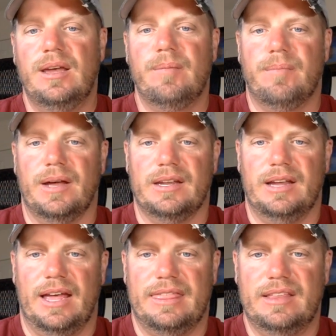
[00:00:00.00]
But
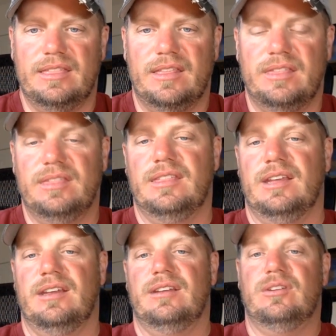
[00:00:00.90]
I think that
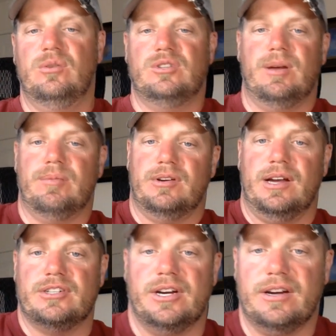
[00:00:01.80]
the new Jeep
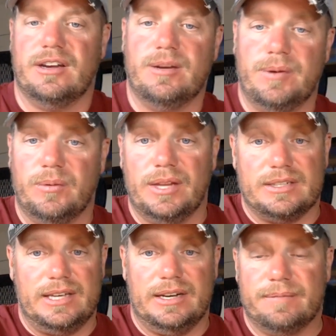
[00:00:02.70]
Grand Cherokee could be really
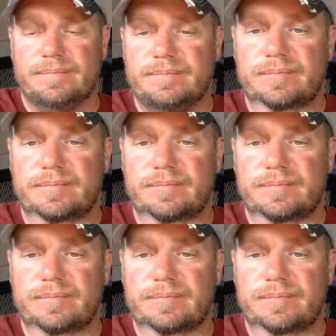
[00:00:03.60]
exciting.